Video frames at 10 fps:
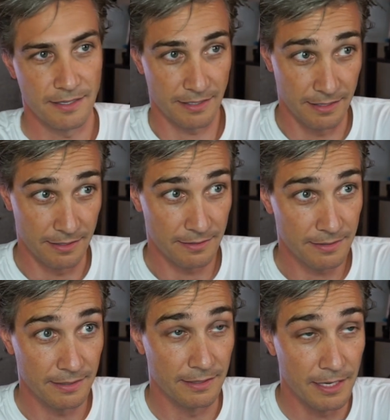you know,
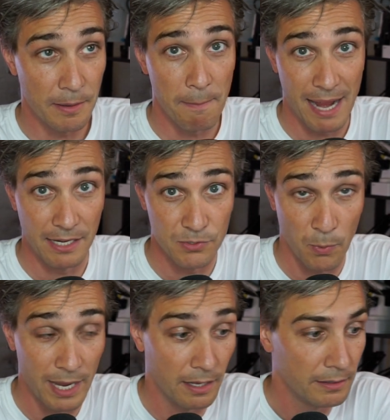you may as
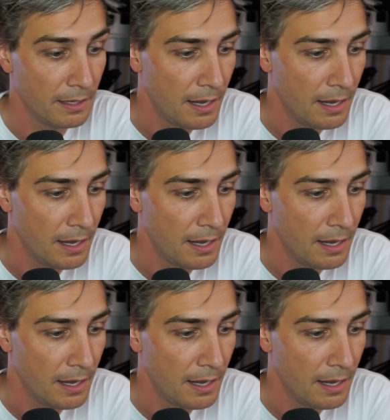well.